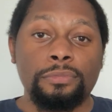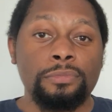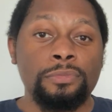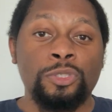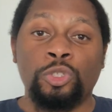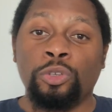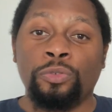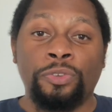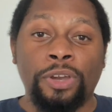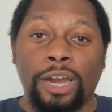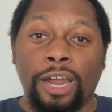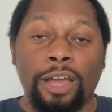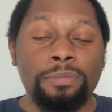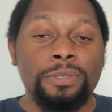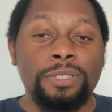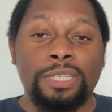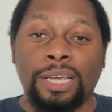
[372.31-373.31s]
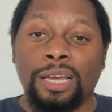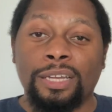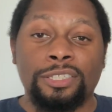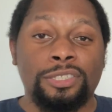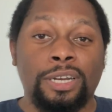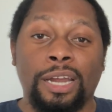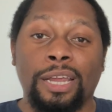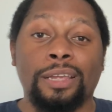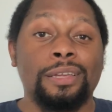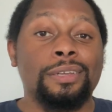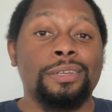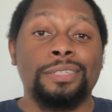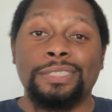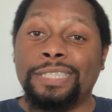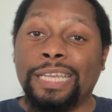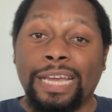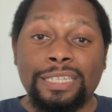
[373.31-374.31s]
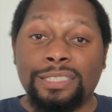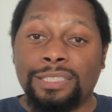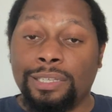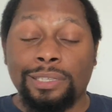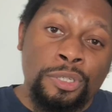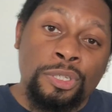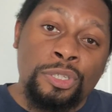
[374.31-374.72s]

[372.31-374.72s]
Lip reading: So if your options contract, that's it.